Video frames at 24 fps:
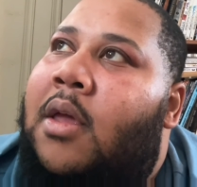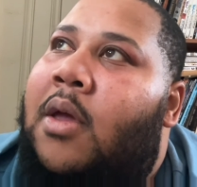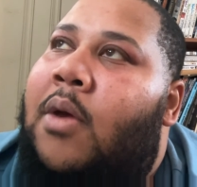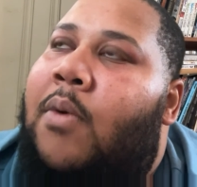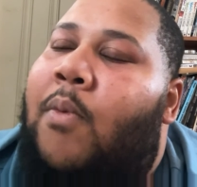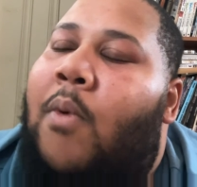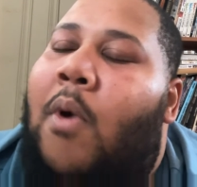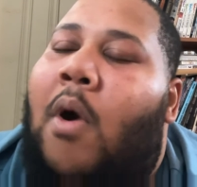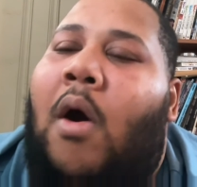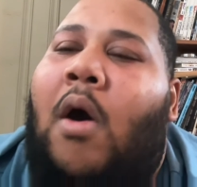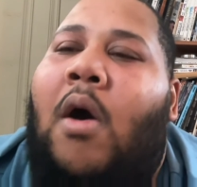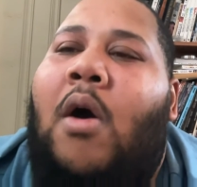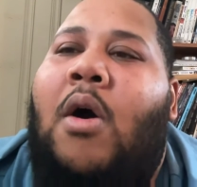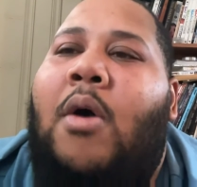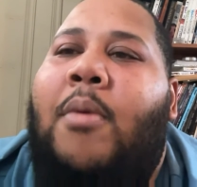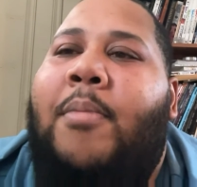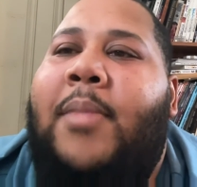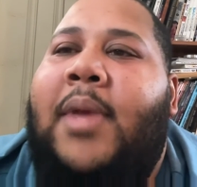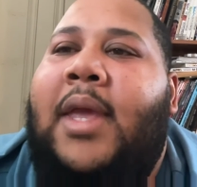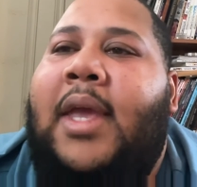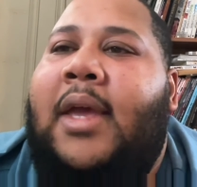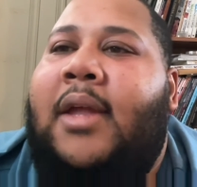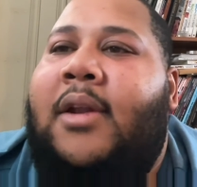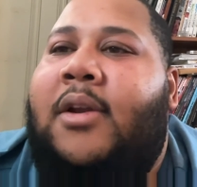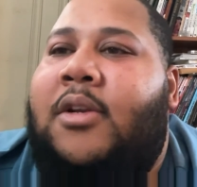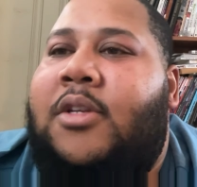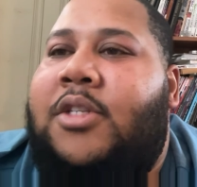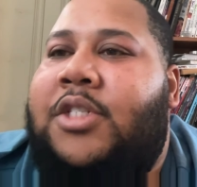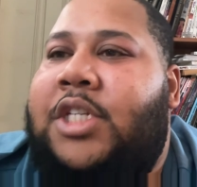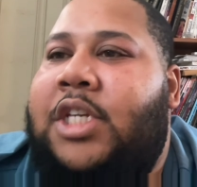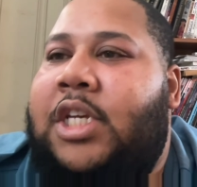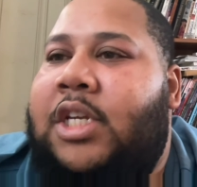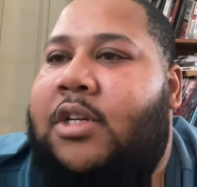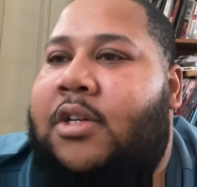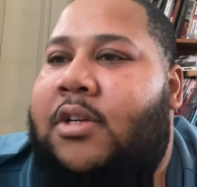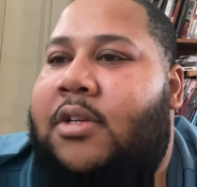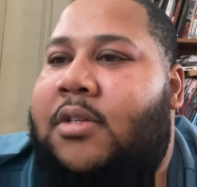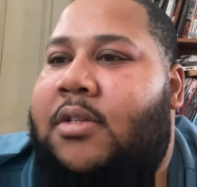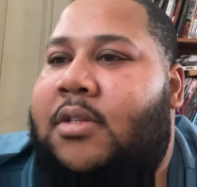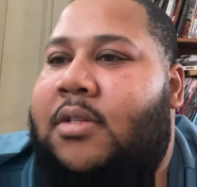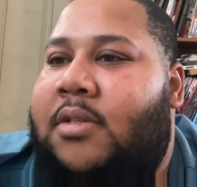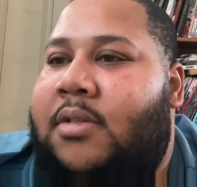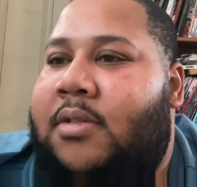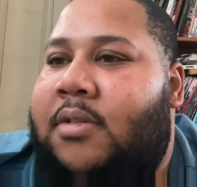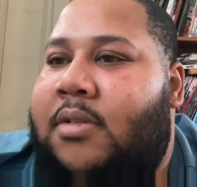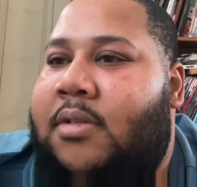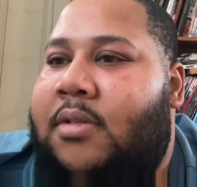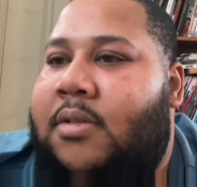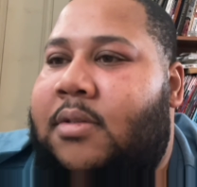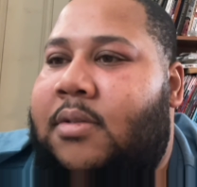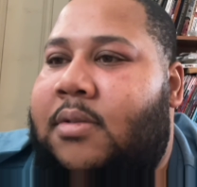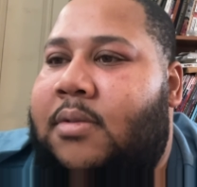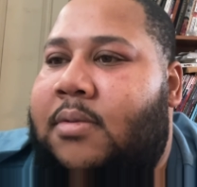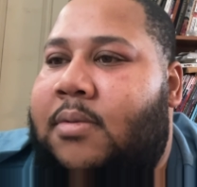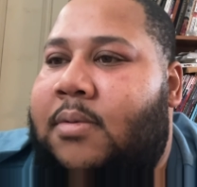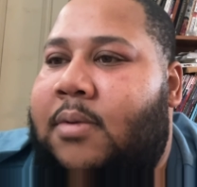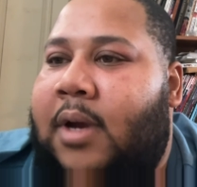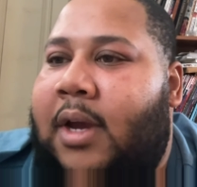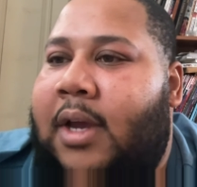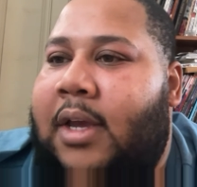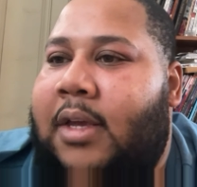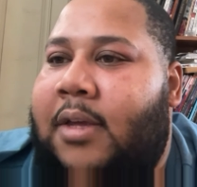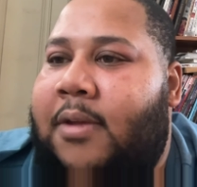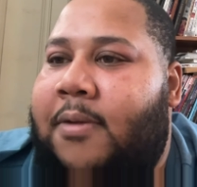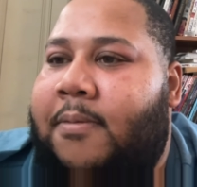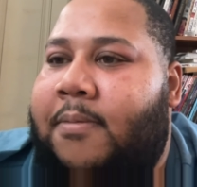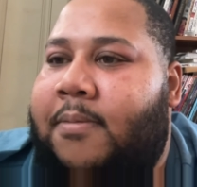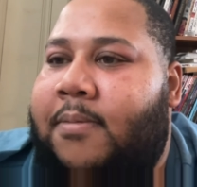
well, all men are cheaters, right?